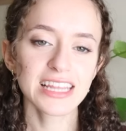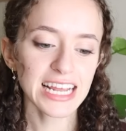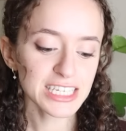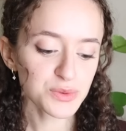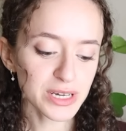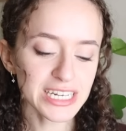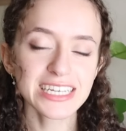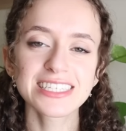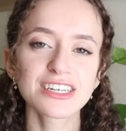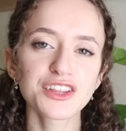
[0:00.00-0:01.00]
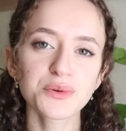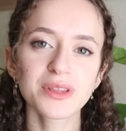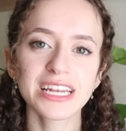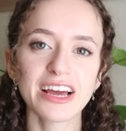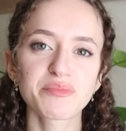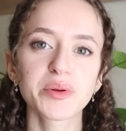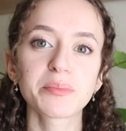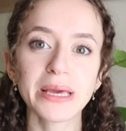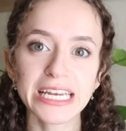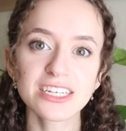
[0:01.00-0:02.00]
The next one is another one that I've
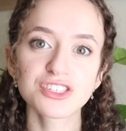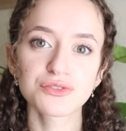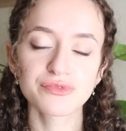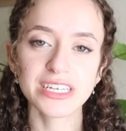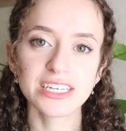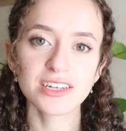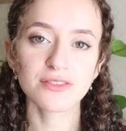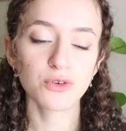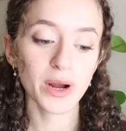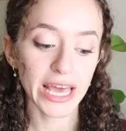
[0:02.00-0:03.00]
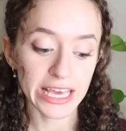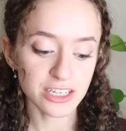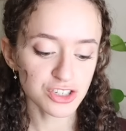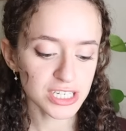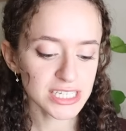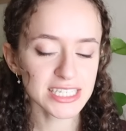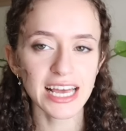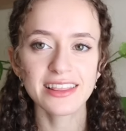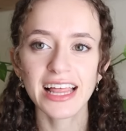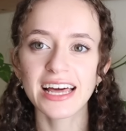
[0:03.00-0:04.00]
been meaning to read for ages,
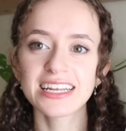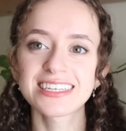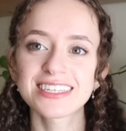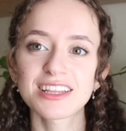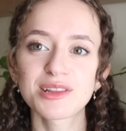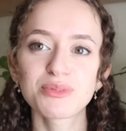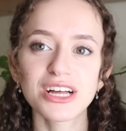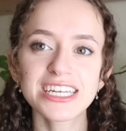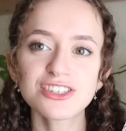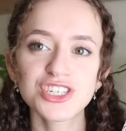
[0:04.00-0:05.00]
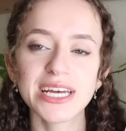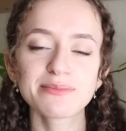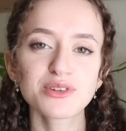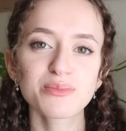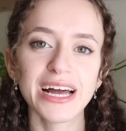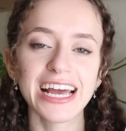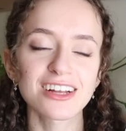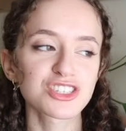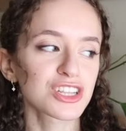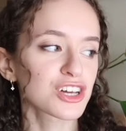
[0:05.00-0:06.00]
and that is The Bloody Chamber by
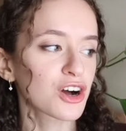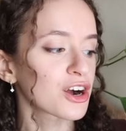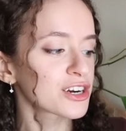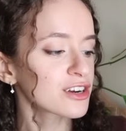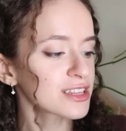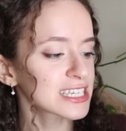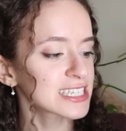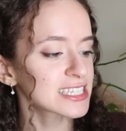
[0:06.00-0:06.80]
Angela Carter. This